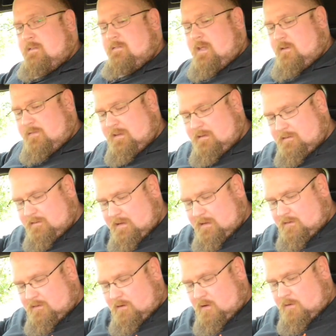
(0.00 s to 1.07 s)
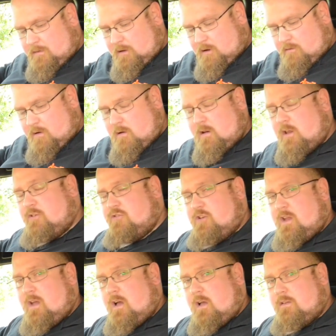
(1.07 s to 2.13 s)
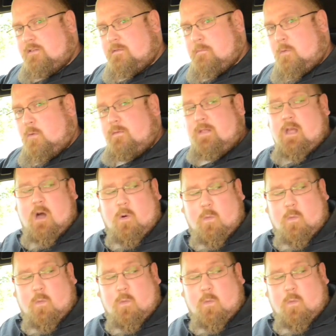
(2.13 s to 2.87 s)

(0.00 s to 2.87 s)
Now, these seats on the Corolla GR Sport, they are